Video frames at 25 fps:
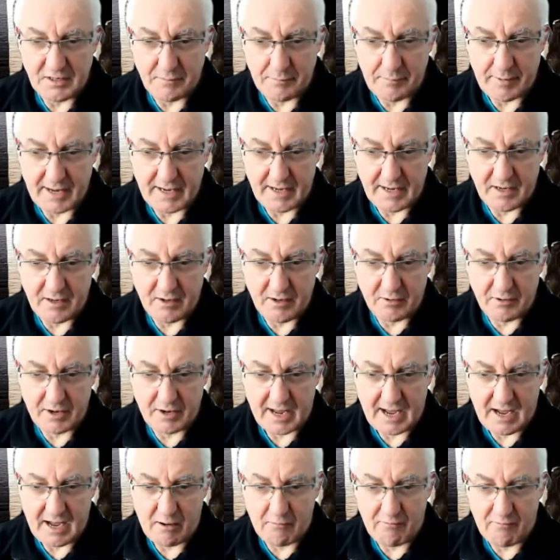depending on
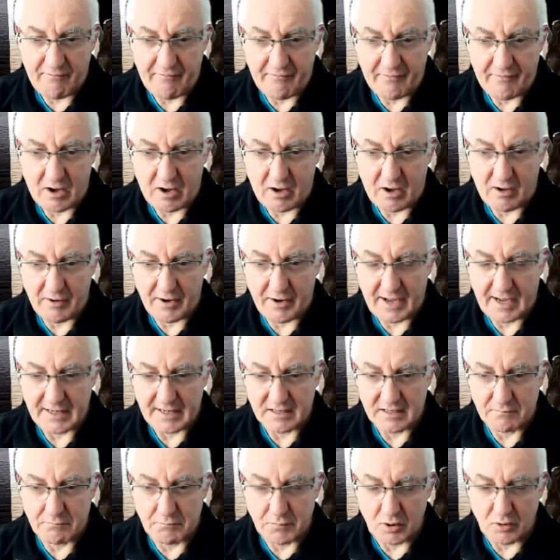how far
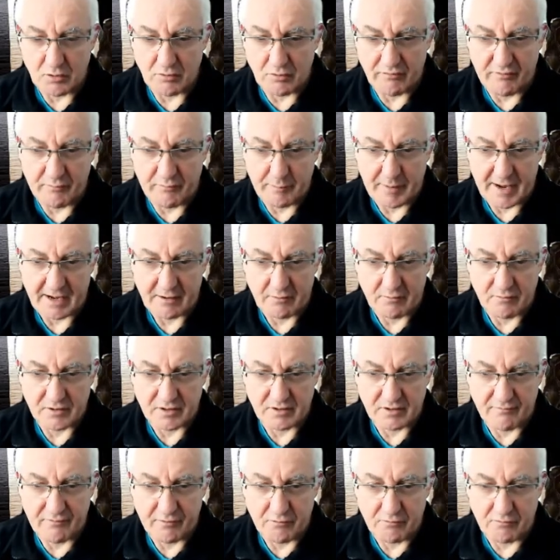that's moved
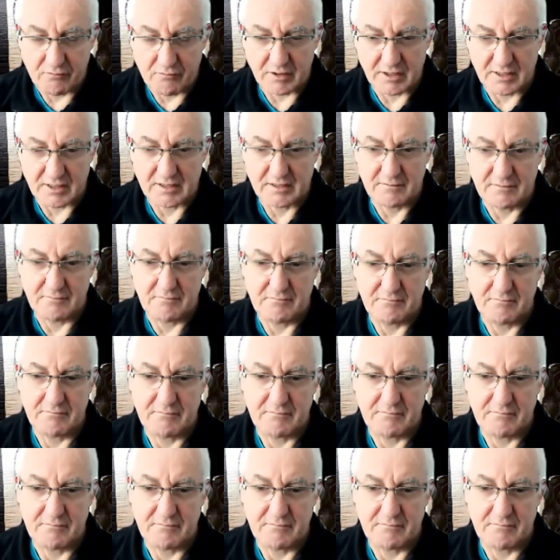backwards and forwards.